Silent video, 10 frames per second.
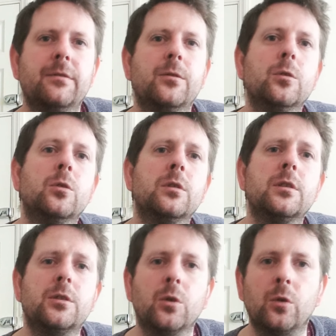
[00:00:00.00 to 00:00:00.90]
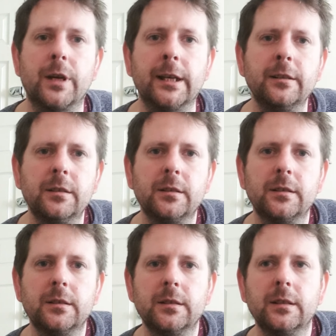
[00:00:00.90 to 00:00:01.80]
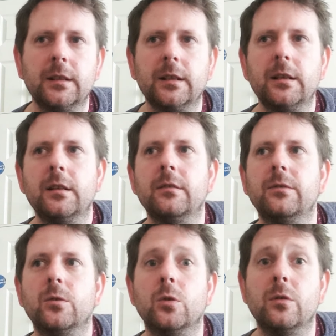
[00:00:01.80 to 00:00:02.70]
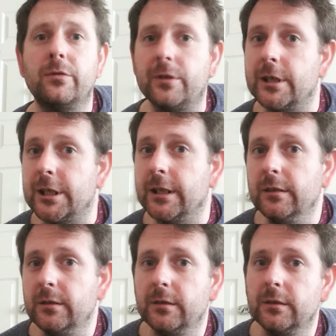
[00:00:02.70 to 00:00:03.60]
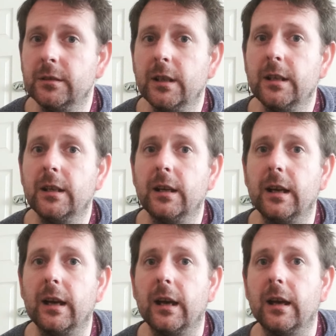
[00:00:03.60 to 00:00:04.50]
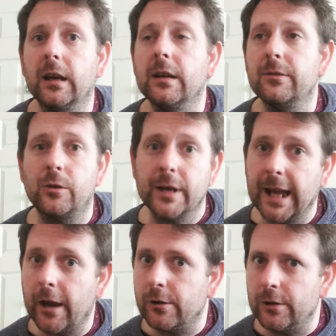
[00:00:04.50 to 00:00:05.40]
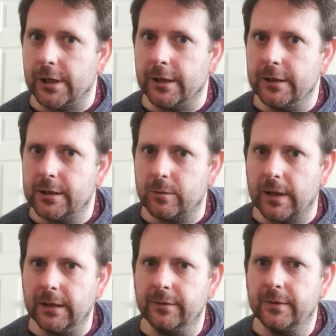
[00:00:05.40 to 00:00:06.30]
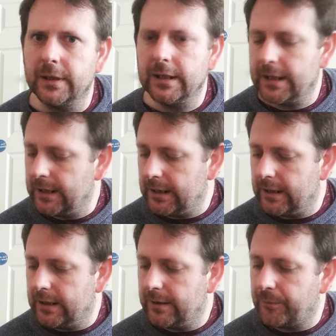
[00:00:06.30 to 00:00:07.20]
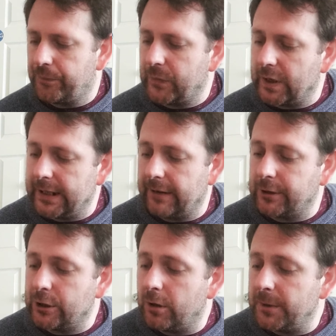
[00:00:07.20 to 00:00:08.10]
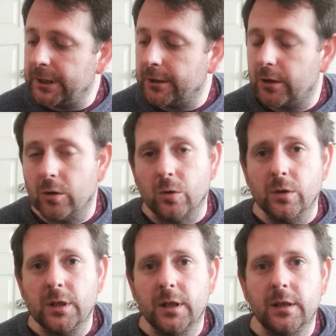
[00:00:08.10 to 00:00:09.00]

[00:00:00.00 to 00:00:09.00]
for Dorian, for Phrygian, for Aeolian as well. You'd have a dominant chord